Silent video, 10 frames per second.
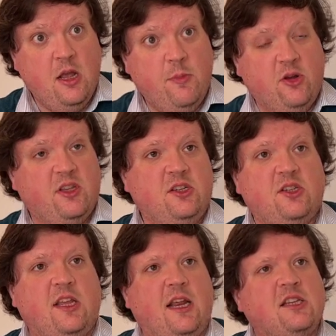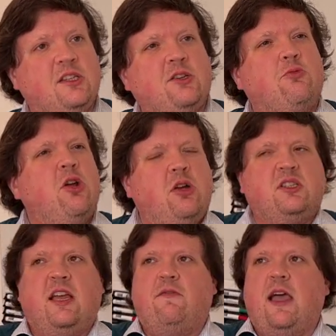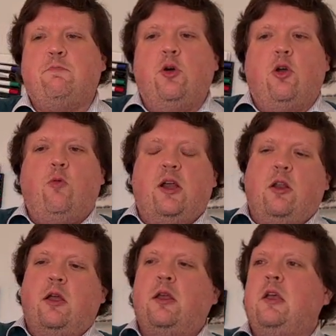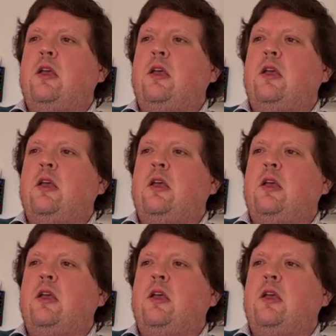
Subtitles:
Because they just think it's so nice to have that book where you're like,